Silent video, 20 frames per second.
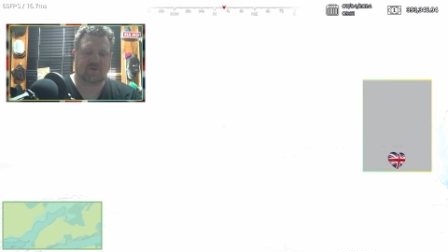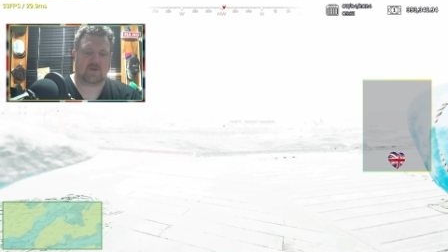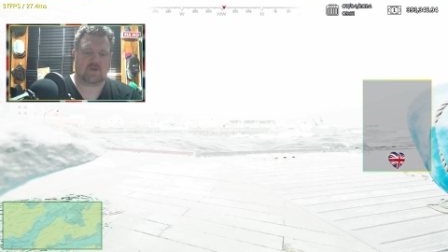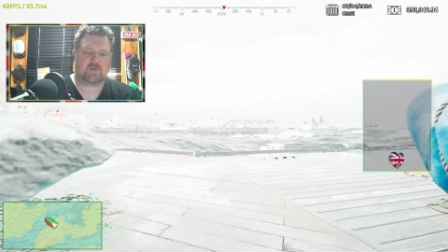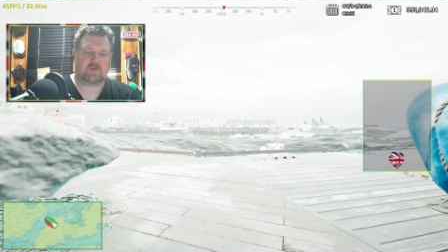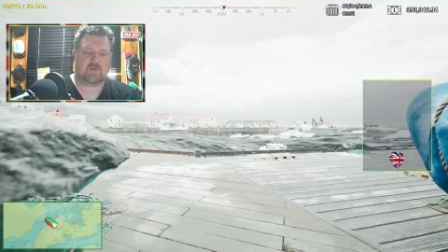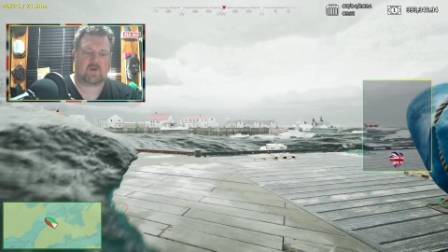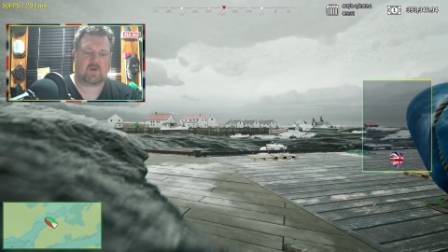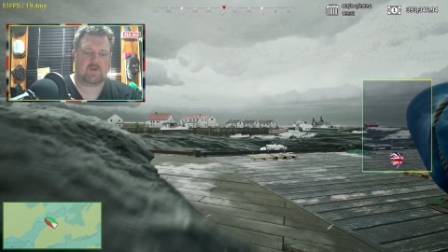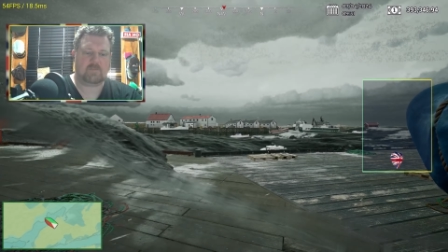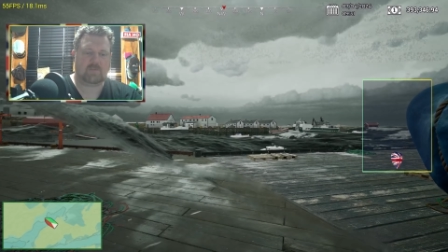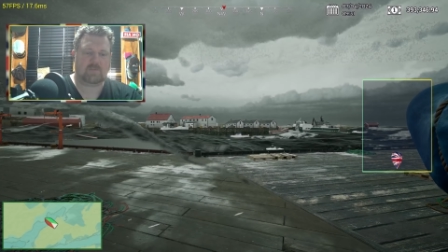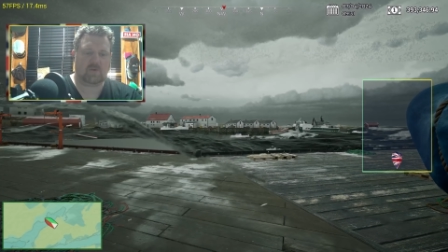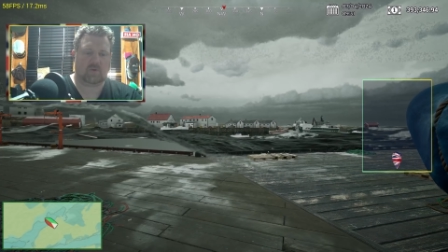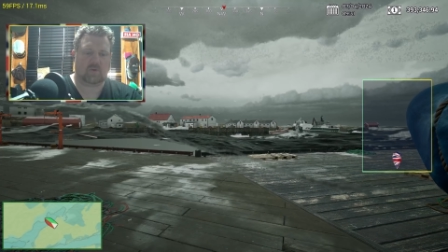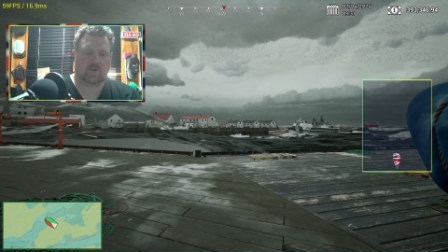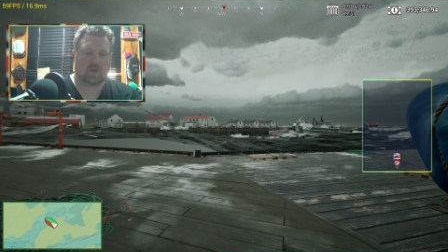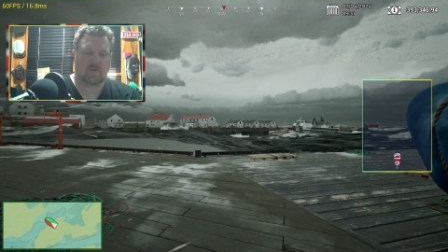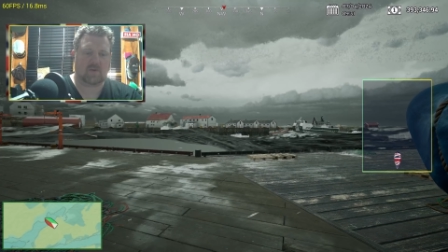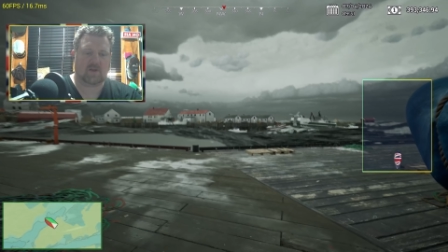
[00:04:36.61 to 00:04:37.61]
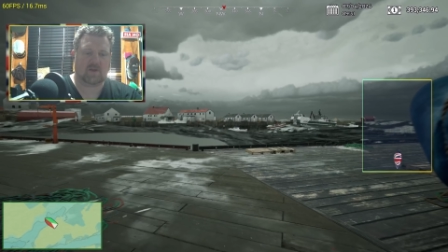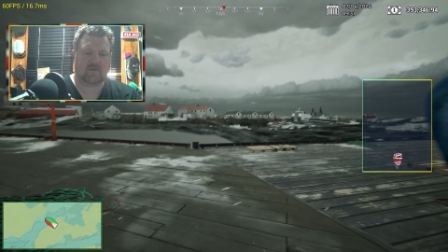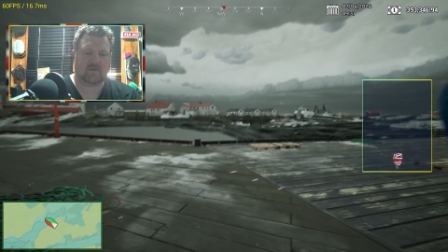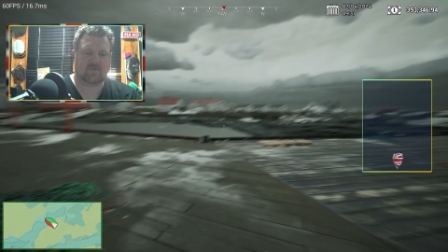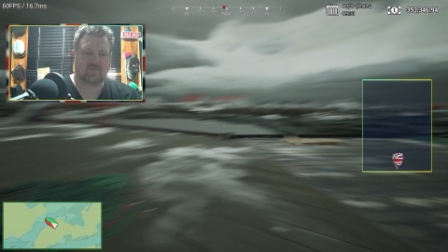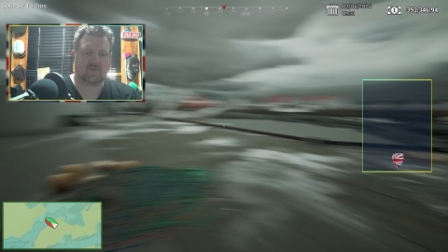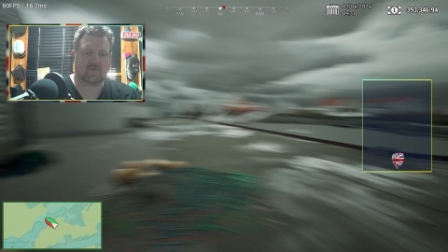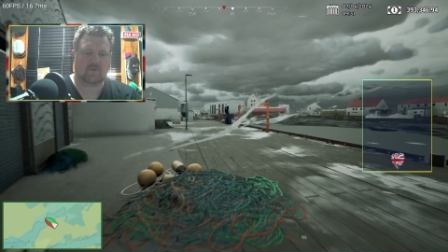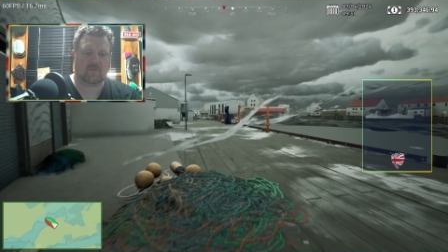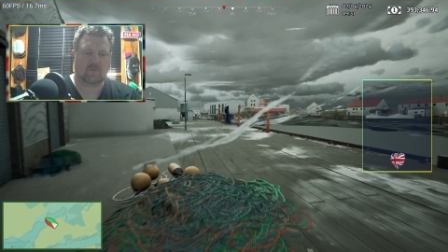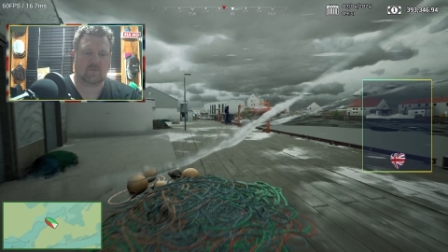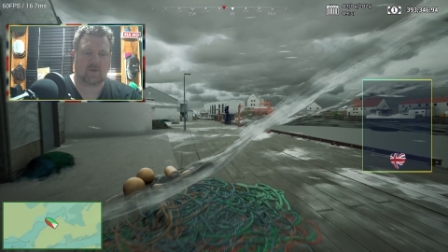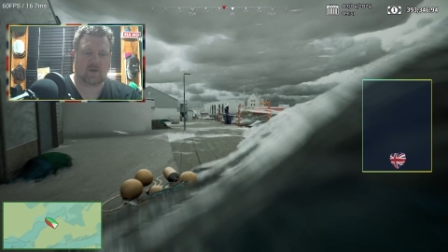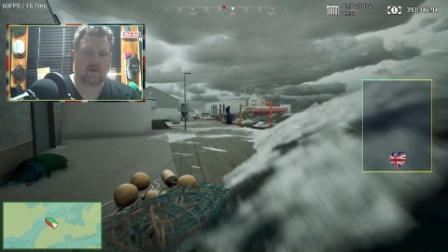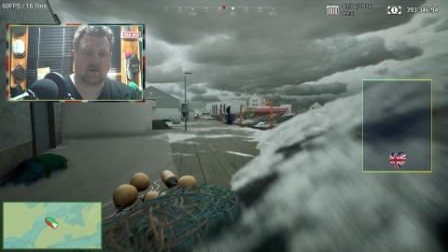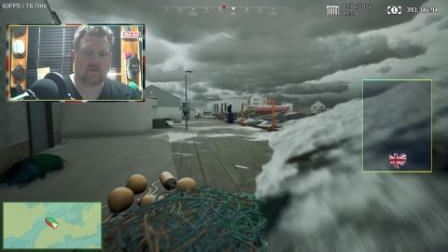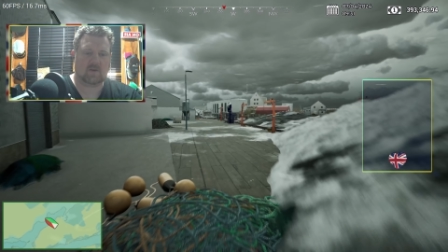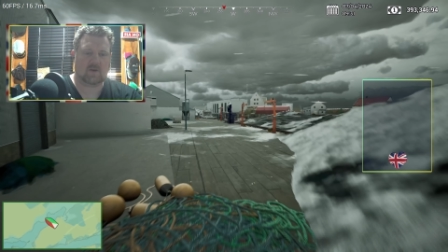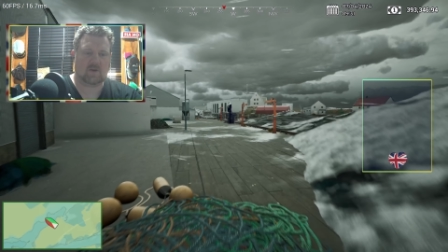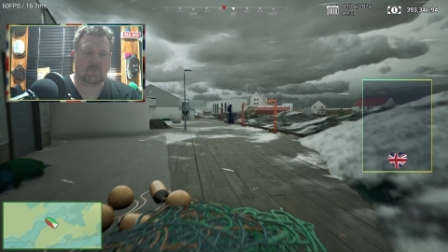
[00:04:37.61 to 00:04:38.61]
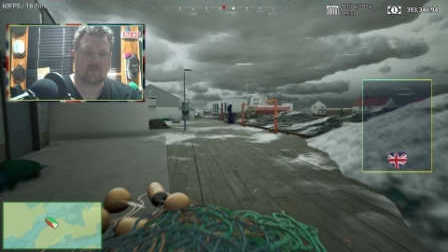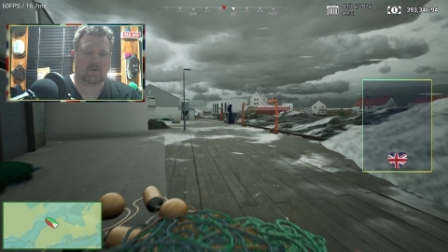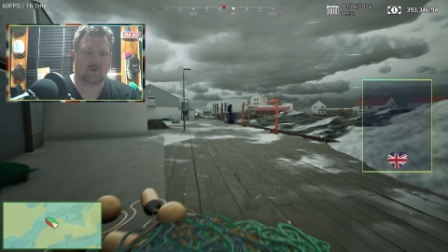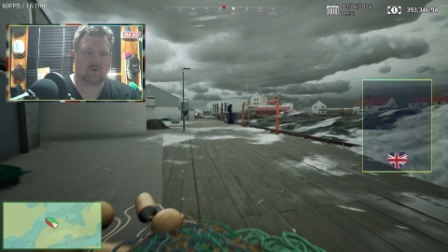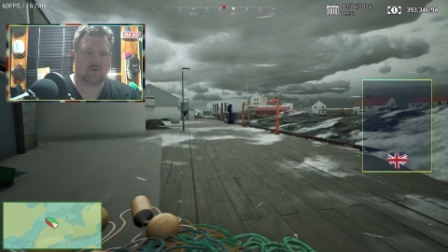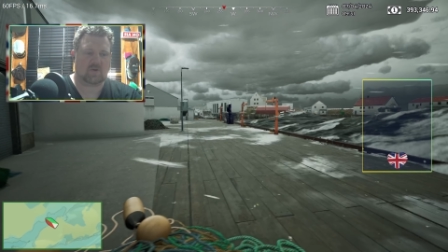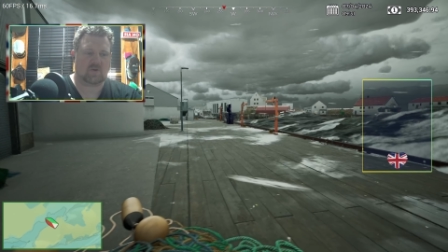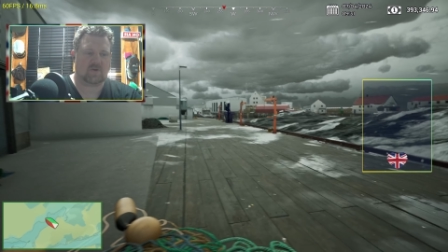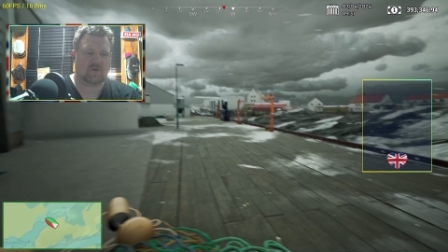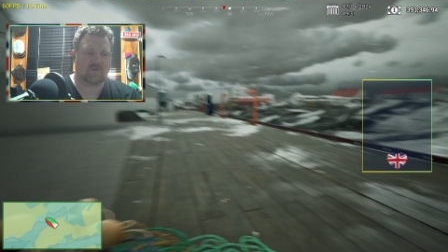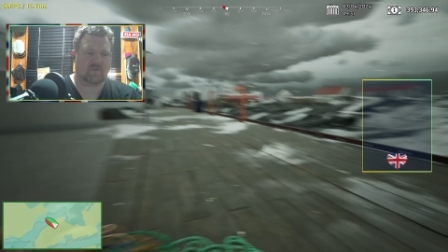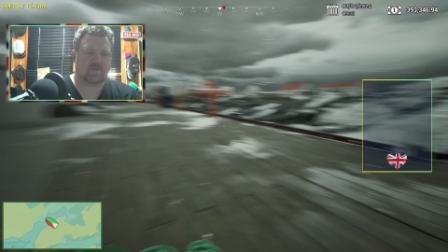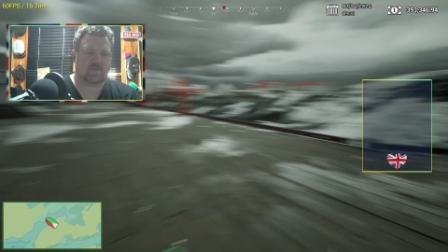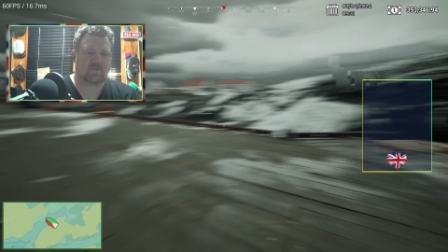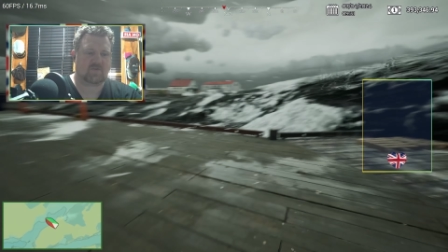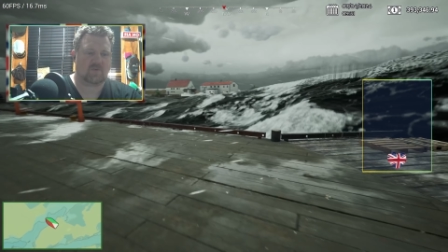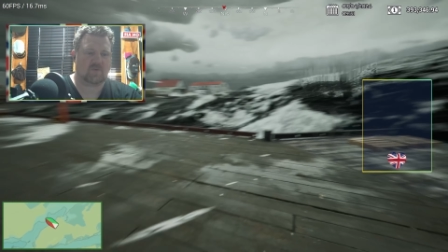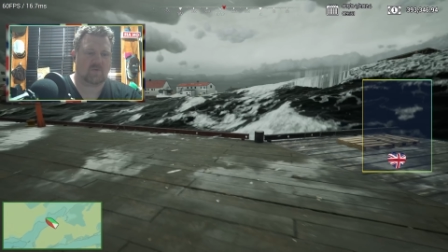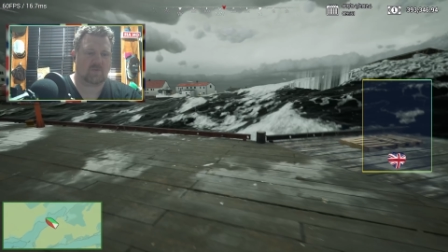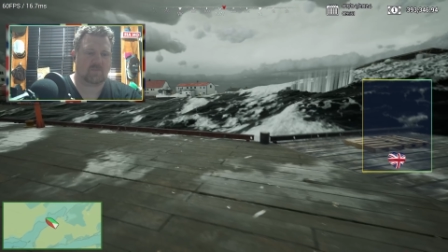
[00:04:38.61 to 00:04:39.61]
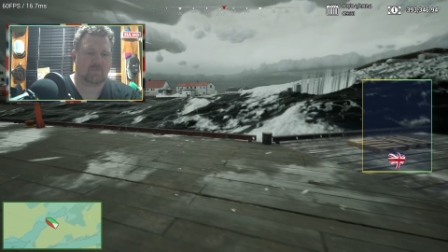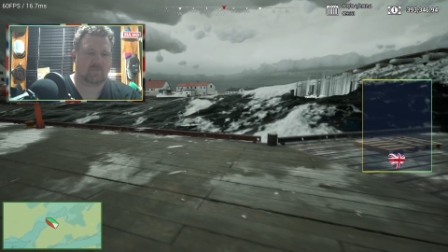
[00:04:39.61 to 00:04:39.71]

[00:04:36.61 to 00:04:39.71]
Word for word: type you're going to... Uh, oh my god, look at the storm.